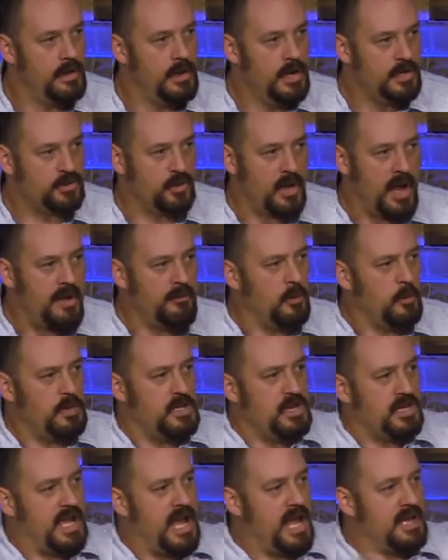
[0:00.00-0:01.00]
So even when
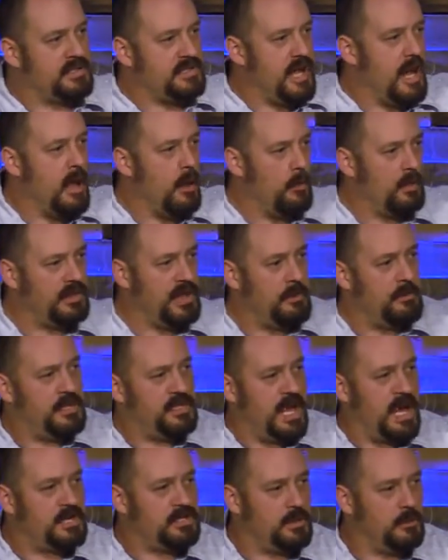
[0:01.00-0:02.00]
you can't tell with
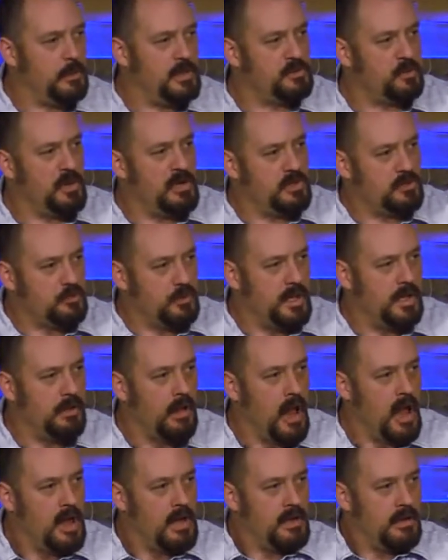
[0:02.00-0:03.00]
imitation which one is
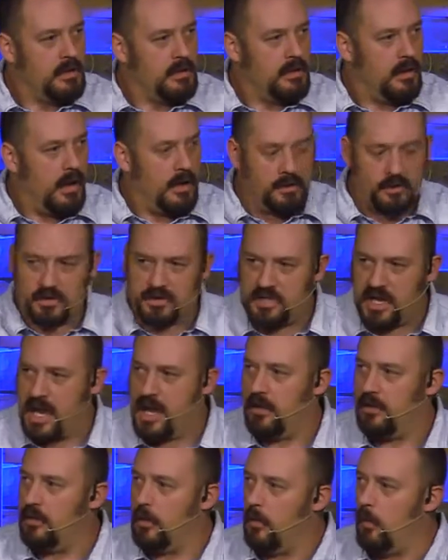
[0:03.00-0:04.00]
real,
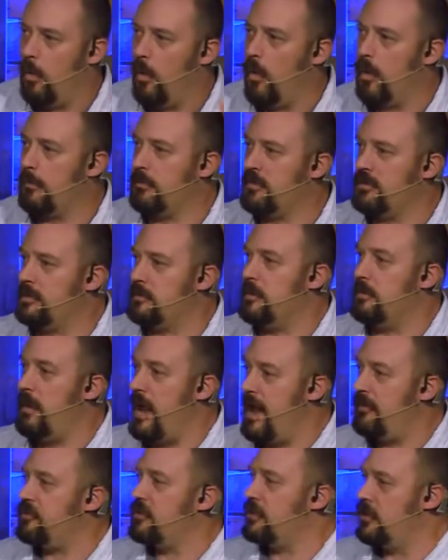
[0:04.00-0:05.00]
understand the warmth. You may
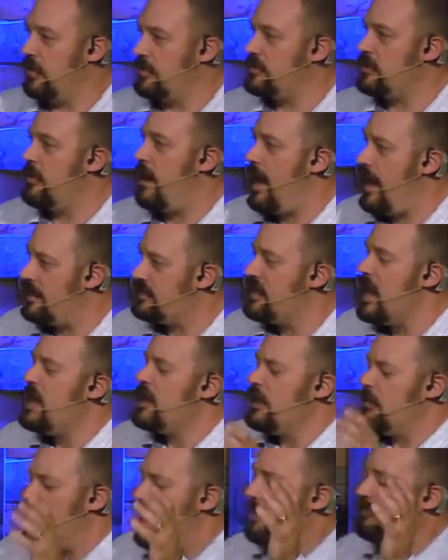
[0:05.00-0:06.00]
have to close your eyes.
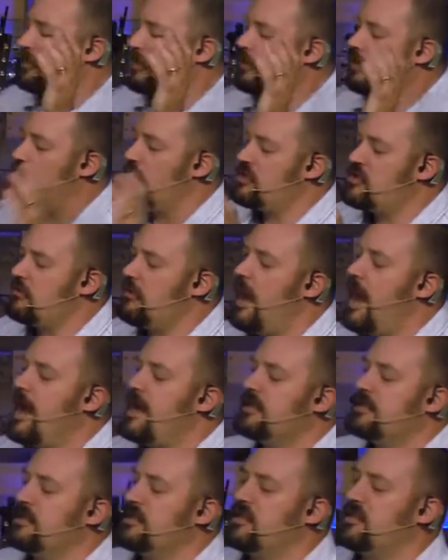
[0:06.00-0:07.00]
You may have to close your
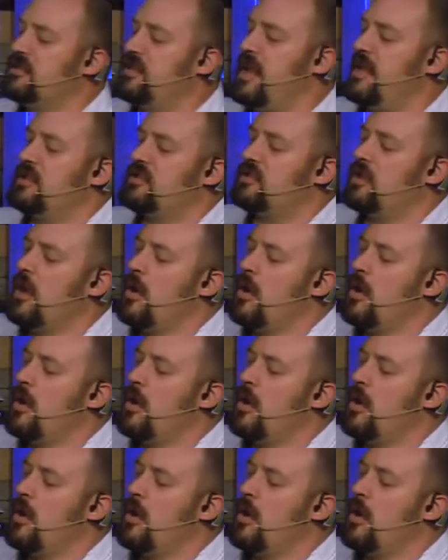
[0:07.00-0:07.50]
eyes and sense